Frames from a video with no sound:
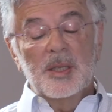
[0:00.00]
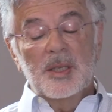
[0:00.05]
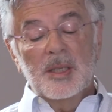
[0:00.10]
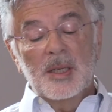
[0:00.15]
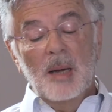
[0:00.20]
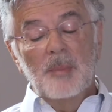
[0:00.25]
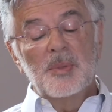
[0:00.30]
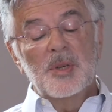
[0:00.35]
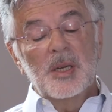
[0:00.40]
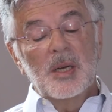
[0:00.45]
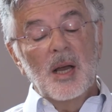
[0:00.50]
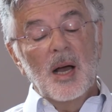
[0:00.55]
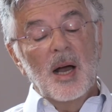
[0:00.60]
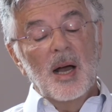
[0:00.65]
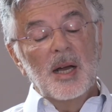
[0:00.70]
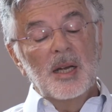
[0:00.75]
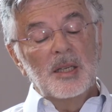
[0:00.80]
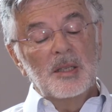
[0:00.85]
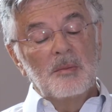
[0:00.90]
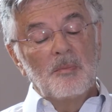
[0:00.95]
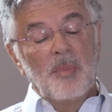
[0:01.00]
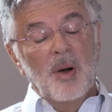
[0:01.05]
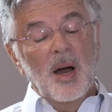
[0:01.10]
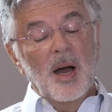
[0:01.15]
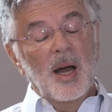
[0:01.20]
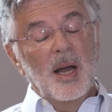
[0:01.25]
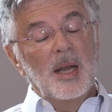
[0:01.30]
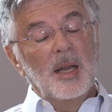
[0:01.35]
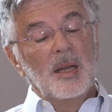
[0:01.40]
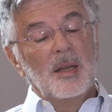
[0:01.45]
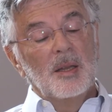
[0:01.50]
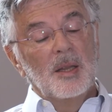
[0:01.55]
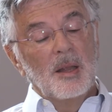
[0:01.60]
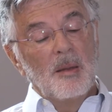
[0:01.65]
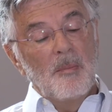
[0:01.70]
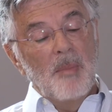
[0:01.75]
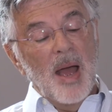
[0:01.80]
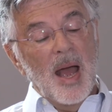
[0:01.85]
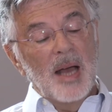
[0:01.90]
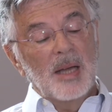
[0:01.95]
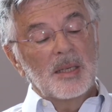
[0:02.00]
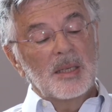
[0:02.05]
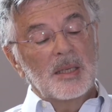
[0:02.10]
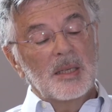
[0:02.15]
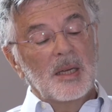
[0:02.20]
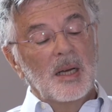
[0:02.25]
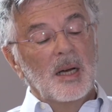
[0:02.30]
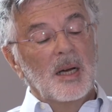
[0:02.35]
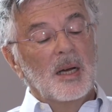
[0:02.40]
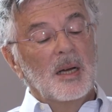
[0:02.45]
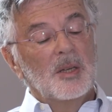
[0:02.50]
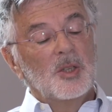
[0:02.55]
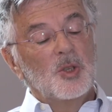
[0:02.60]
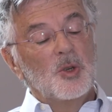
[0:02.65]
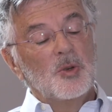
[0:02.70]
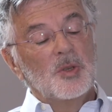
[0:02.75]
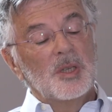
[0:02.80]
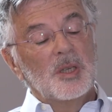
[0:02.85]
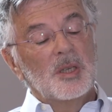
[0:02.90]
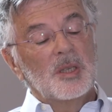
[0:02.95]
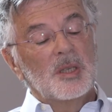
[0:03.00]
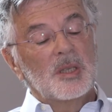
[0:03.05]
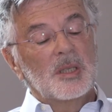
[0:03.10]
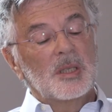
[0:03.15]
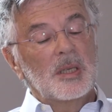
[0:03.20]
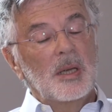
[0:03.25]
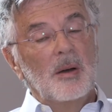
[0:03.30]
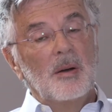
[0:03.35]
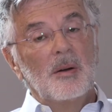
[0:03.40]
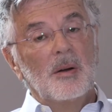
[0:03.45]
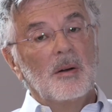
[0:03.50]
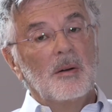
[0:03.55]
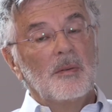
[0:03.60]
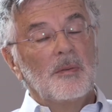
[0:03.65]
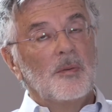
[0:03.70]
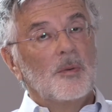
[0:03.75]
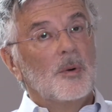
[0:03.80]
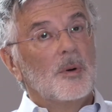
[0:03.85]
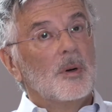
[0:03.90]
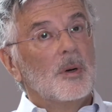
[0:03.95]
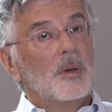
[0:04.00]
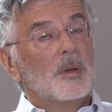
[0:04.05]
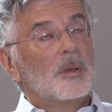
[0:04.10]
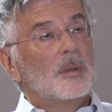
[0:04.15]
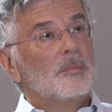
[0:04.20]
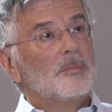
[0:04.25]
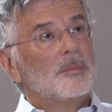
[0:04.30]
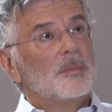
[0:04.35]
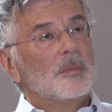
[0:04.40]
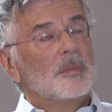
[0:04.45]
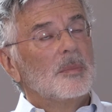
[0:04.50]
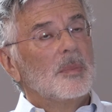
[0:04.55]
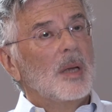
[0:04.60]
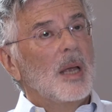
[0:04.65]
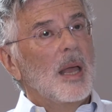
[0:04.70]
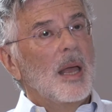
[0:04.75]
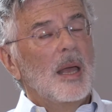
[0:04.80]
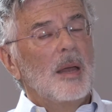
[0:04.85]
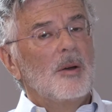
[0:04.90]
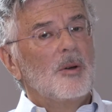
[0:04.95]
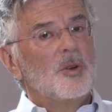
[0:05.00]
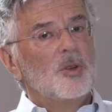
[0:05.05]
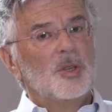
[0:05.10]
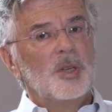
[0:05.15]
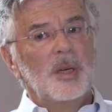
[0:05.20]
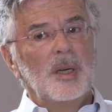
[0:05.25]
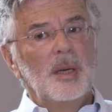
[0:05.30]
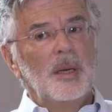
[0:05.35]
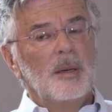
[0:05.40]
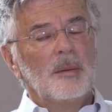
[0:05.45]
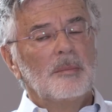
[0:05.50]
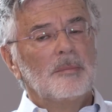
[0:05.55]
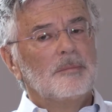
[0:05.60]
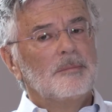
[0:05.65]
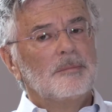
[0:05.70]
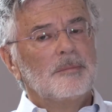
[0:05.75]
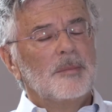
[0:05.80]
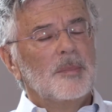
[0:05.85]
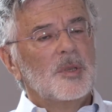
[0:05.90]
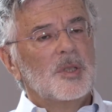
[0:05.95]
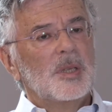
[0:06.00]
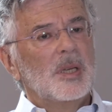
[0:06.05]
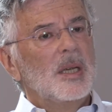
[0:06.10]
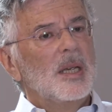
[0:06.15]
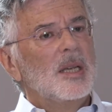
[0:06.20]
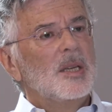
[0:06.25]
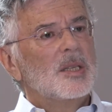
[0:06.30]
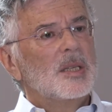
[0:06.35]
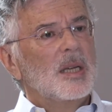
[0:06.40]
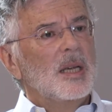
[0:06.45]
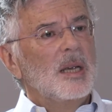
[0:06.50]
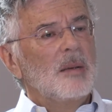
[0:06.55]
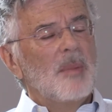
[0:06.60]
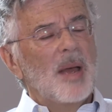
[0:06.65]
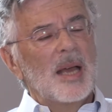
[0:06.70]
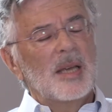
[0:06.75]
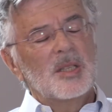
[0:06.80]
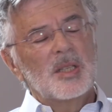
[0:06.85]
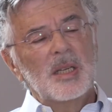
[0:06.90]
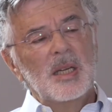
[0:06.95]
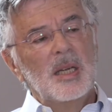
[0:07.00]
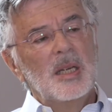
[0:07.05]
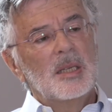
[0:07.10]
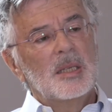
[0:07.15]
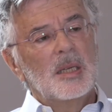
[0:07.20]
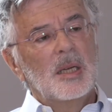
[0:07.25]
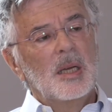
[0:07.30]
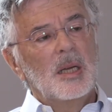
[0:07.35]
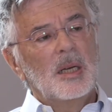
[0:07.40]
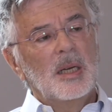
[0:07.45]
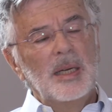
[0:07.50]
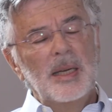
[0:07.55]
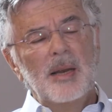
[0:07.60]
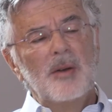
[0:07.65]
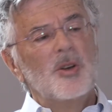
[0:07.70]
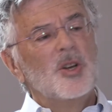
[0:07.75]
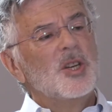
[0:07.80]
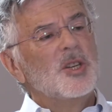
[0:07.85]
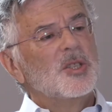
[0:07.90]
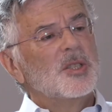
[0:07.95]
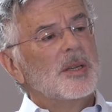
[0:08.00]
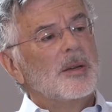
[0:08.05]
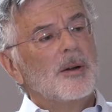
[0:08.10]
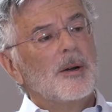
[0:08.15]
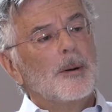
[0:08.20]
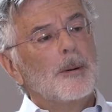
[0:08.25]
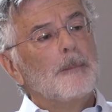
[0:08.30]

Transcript: subsidized by the Massachusetts Center for Energy, CEC, Mass CEC, Clean Energy Center.